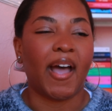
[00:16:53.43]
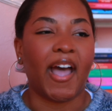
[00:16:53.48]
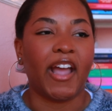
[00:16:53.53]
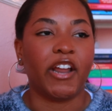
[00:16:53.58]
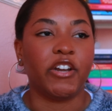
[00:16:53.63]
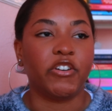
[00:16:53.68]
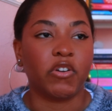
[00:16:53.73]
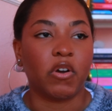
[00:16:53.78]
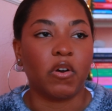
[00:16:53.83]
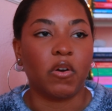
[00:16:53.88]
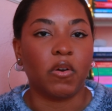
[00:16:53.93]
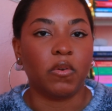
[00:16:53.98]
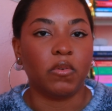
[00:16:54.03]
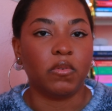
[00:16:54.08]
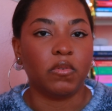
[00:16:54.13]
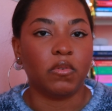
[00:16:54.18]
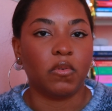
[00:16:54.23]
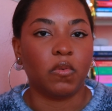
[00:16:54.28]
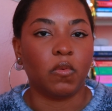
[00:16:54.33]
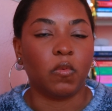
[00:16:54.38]
I
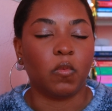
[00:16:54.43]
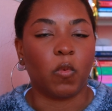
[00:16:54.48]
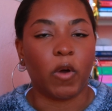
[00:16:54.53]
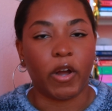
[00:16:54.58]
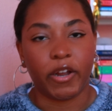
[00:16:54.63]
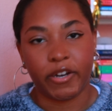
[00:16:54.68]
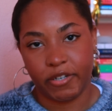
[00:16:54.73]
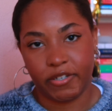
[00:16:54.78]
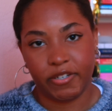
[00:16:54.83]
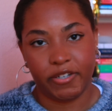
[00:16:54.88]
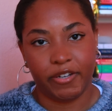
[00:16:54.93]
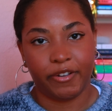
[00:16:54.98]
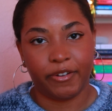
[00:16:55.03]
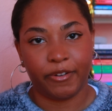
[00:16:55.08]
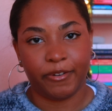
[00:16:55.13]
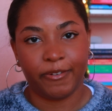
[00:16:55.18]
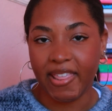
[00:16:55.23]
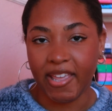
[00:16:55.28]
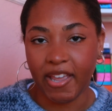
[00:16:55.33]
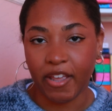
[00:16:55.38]
don't want to.
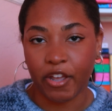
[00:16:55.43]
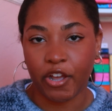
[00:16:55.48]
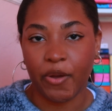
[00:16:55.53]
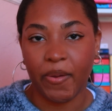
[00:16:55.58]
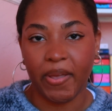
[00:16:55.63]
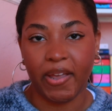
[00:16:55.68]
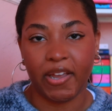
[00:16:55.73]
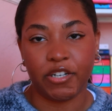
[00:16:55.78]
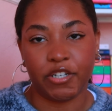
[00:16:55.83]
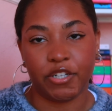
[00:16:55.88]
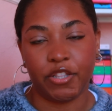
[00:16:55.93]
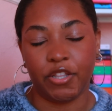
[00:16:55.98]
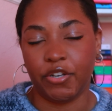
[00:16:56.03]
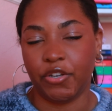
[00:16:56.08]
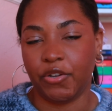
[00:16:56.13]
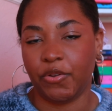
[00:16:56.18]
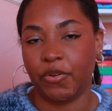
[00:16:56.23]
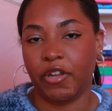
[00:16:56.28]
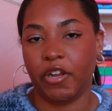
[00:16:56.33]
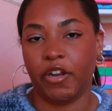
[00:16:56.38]
I think going into the
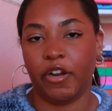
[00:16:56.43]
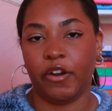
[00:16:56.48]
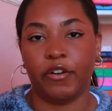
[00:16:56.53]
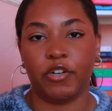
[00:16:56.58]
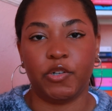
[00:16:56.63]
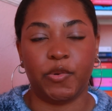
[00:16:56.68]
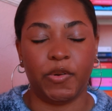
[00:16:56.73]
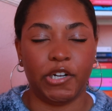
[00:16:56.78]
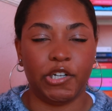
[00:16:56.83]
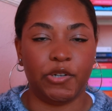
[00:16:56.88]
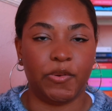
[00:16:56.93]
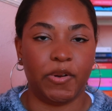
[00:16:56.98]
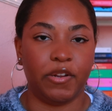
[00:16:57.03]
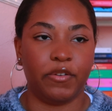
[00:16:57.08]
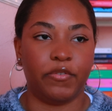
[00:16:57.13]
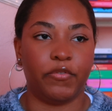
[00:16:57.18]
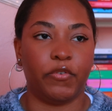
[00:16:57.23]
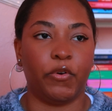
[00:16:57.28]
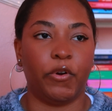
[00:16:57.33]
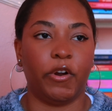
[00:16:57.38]
new year
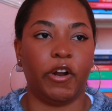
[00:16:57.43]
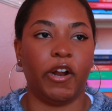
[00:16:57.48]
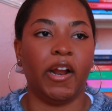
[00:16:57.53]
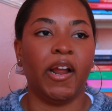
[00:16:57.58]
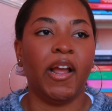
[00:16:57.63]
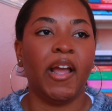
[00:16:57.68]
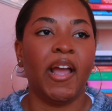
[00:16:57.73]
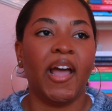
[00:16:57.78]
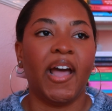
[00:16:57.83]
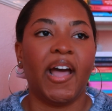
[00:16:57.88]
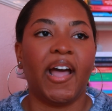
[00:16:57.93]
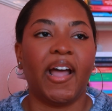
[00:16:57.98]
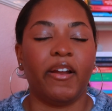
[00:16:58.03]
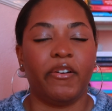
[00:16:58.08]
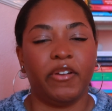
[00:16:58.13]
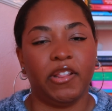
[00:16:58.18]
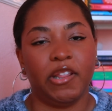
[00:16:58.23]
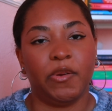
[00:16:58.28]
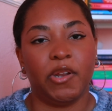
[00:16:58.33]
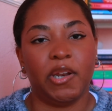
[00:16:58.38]
2024, I
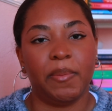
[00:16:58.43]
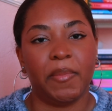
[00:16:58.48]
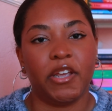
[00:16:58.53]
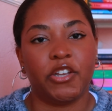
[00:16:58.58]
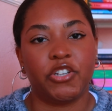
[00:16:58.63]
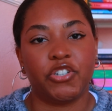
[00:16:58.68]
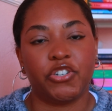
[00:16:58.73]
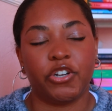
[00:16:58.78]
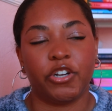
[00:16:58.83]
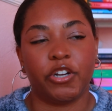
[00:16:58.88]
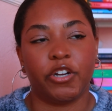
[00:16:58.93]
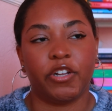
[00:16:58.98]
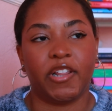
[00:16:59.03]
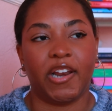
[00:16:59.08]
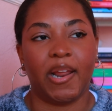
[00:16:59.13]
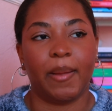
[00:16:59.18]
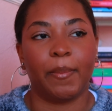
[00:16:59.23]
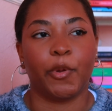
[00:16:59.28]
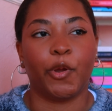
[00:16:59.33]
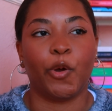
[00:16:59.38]
really want to make sure that
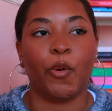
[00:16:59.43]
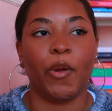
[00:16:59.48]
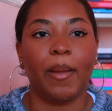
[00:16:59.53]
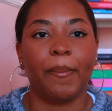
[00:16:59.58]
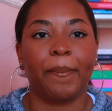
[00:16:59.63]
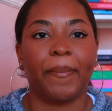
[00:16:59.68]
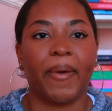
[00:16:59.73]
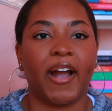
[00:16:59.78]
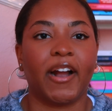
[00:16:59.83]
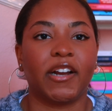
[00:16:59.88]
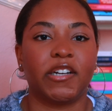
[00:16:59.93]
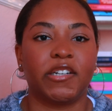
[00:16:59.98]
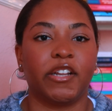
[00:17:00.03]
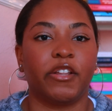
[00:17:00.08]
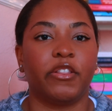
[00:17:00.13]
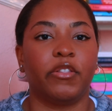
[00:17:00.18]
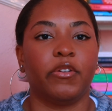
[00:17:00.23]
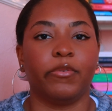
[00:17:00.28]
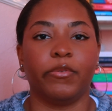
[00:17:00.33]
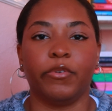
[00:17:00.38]
I'm going back to
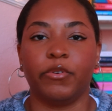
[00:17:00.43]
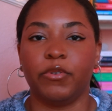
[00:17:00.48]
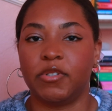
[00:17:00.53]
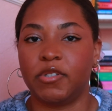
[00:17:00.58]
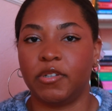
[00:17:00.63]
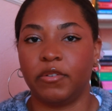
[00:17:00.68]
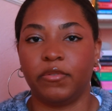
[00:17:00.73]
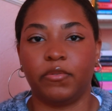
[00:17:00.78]
like the roots